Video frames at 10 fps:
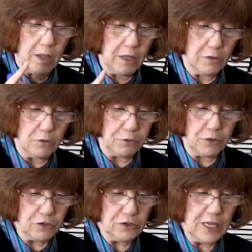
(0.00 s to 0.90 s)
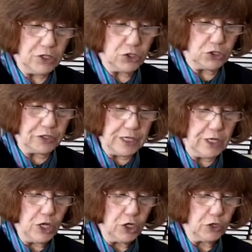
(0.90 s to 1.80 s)
In the 1st century,
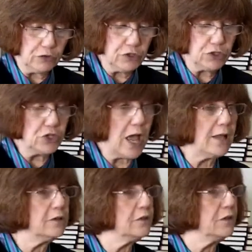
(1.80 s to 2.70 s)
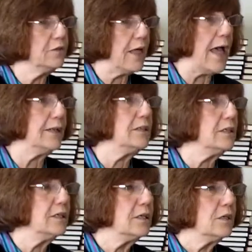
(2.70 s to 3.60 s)
Christianity then
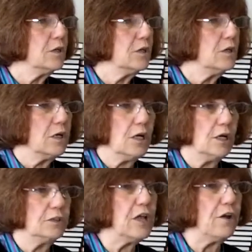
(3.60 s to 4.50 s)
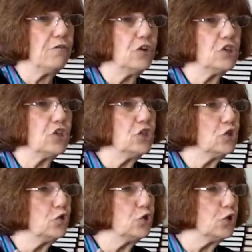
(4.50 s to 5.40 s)
diverged
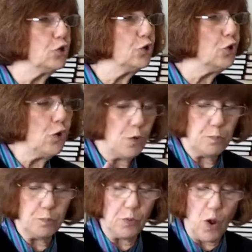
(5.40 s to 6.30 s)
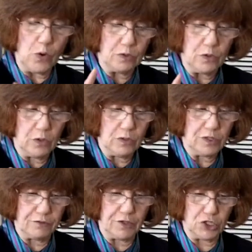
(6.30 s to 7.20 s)
into 2 broad
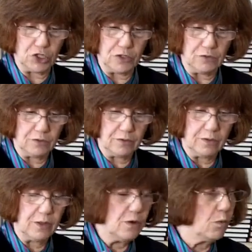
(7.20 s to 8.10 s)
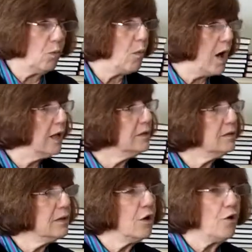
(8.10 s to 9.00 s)
divisions. One,
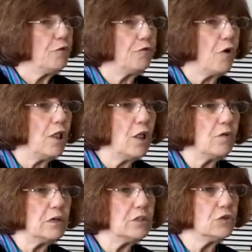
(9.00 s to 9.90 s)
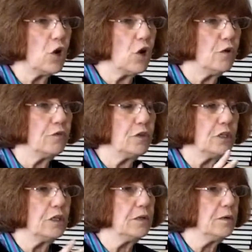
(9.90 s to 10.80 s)
followers of
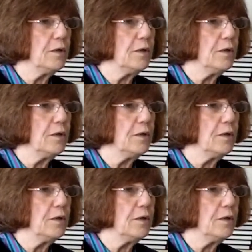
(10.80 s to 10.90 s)
the